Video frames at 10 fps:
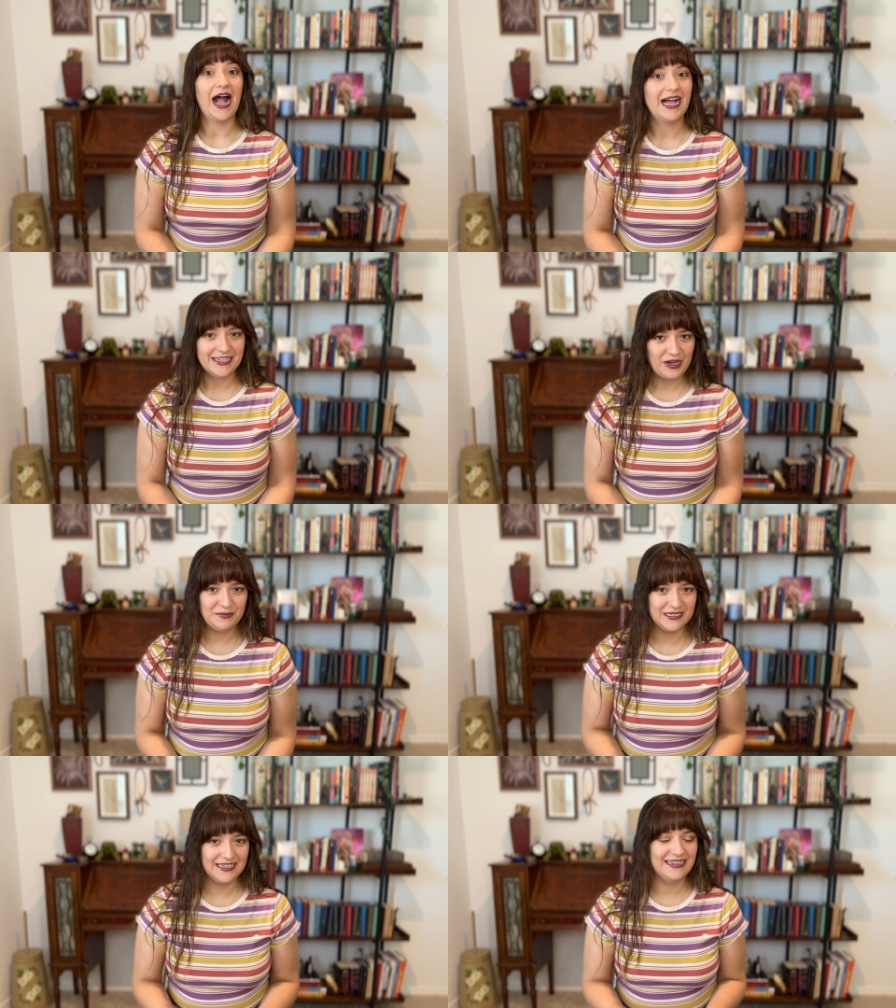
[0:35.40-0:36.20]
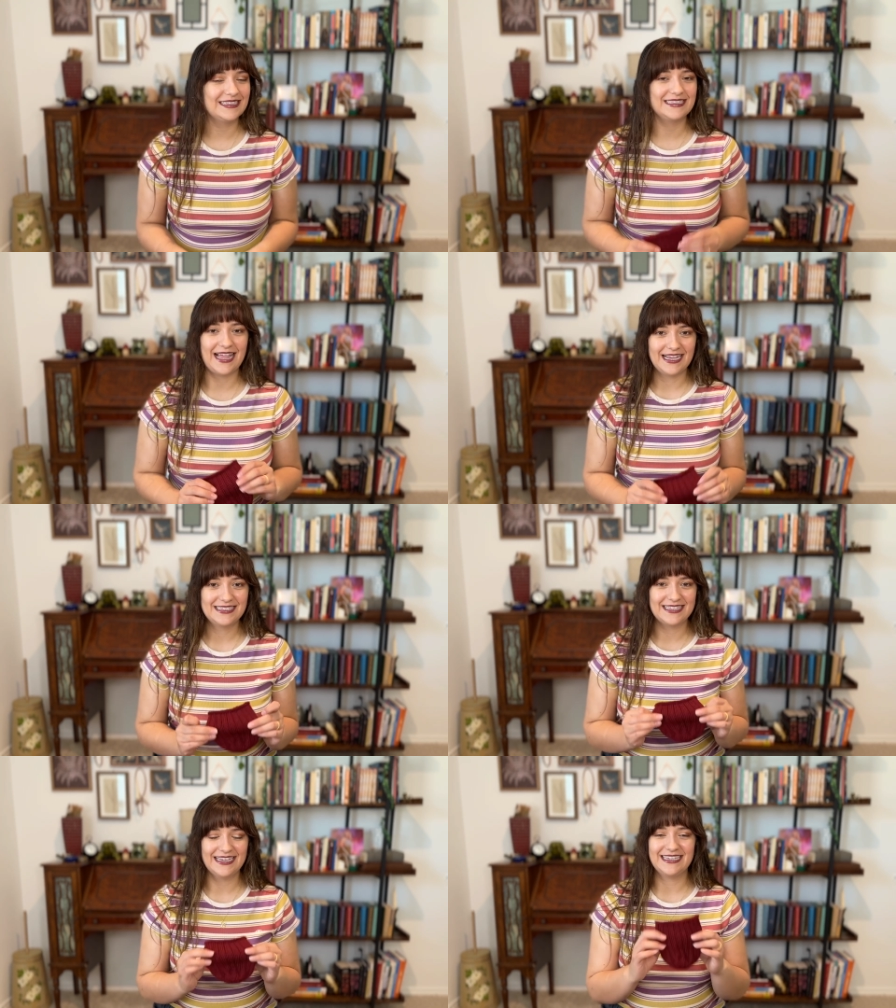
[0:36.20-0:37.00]
I hopped in
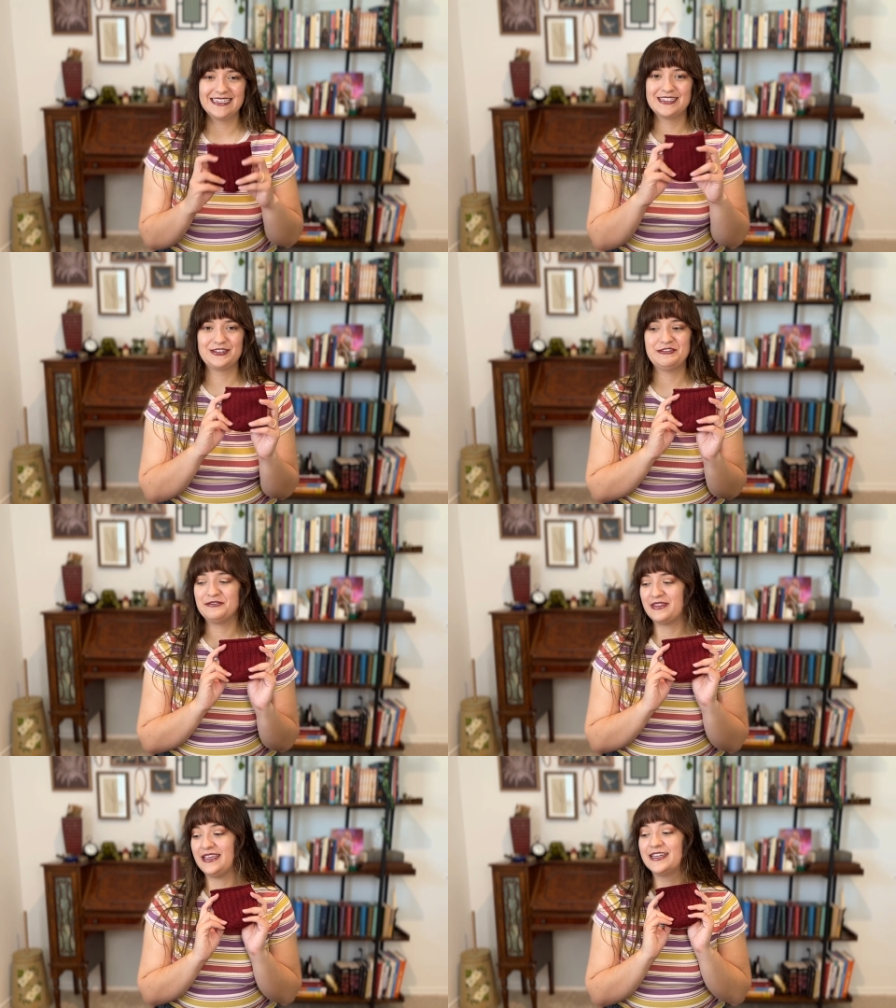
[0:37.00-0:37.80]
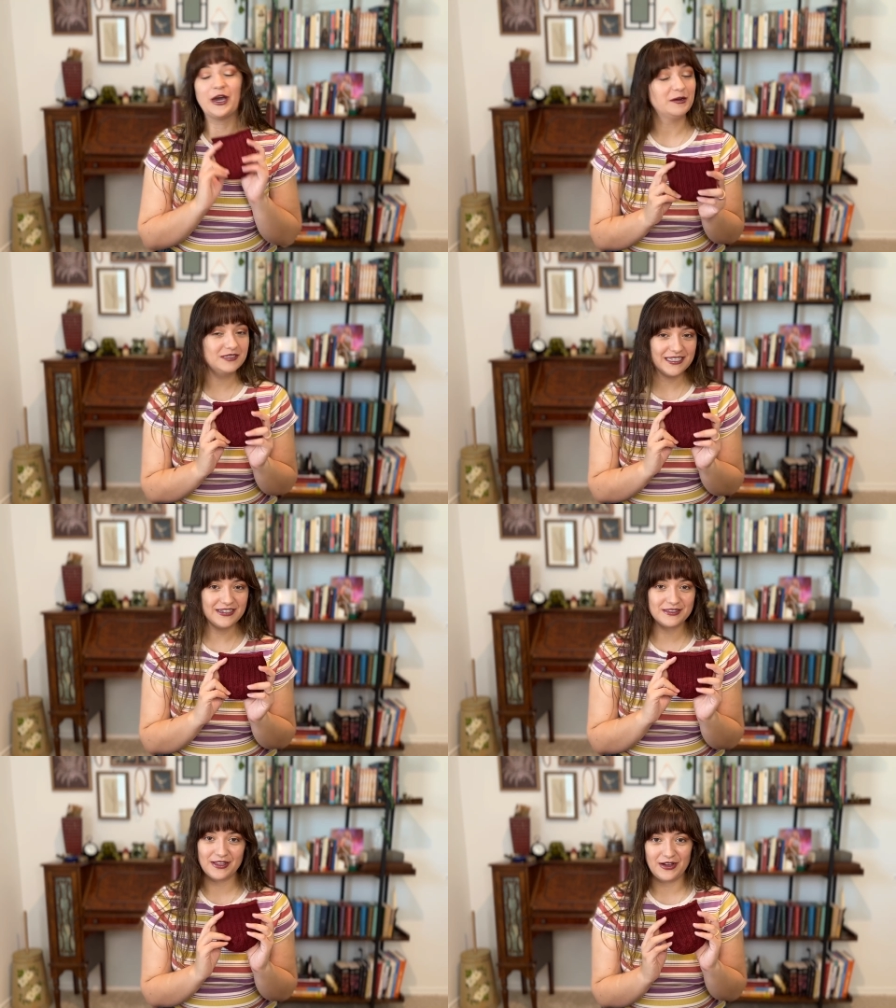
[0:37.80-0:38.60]
last second to the Cozy
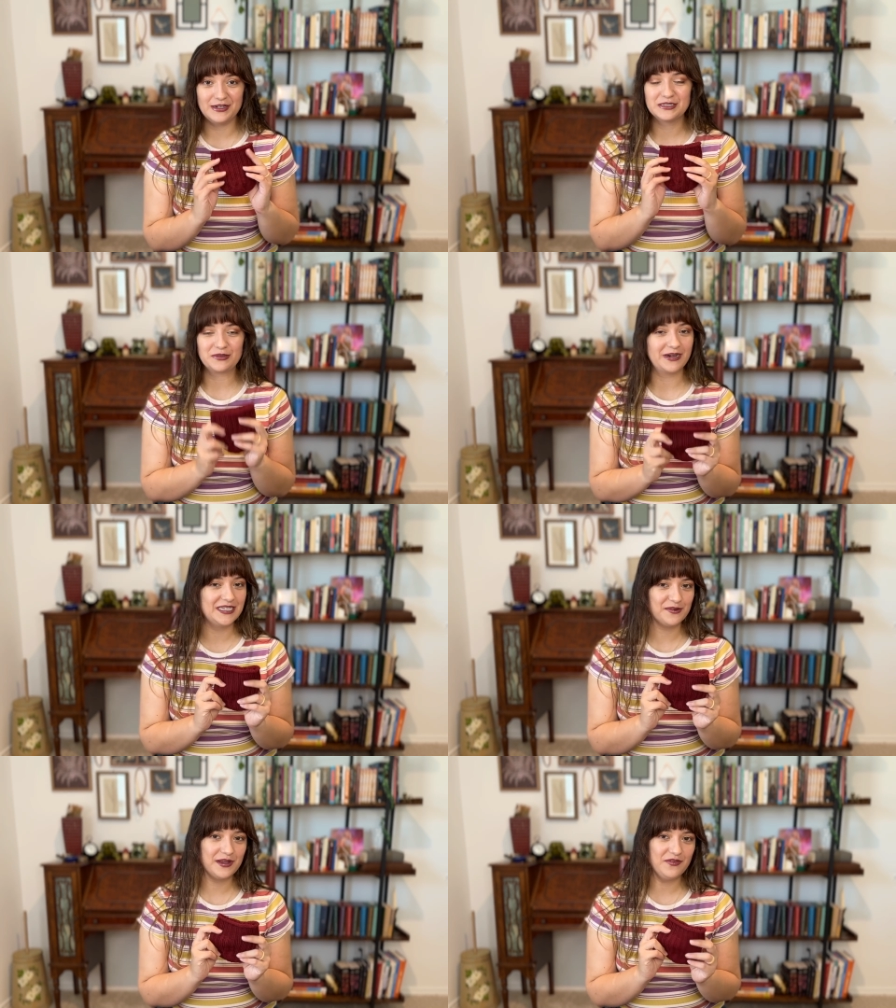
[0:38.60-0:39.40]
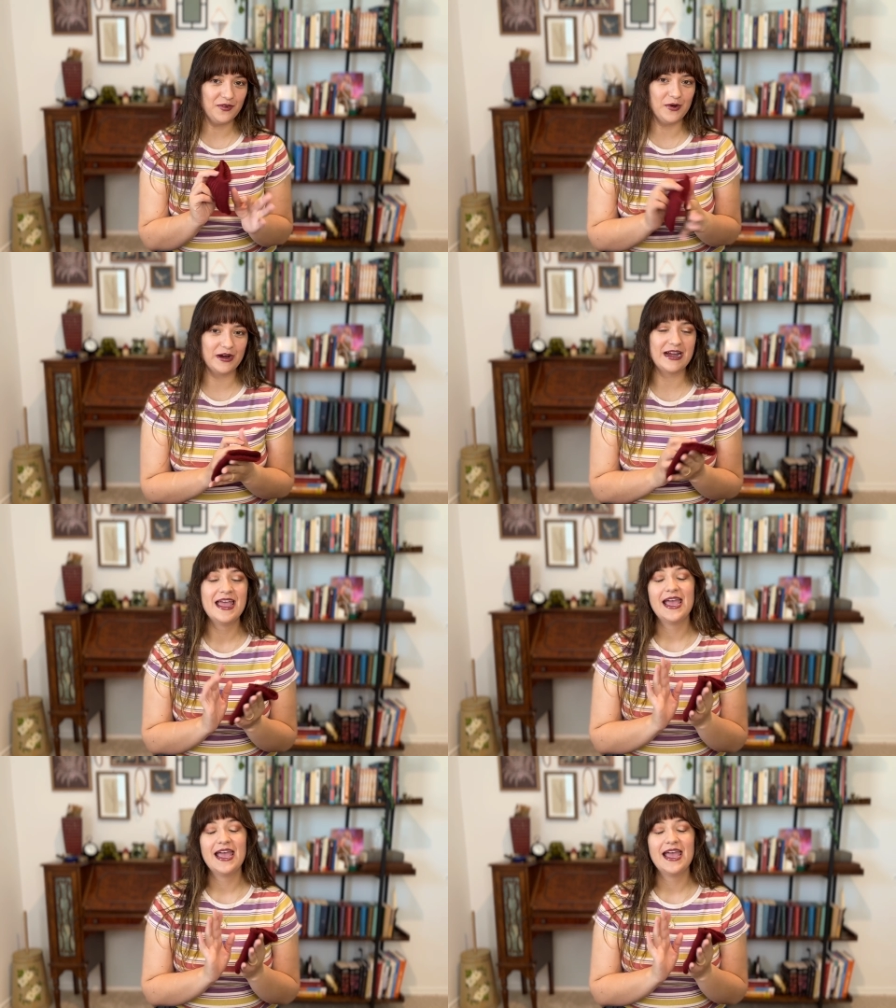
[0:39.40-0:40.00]
Along 2024,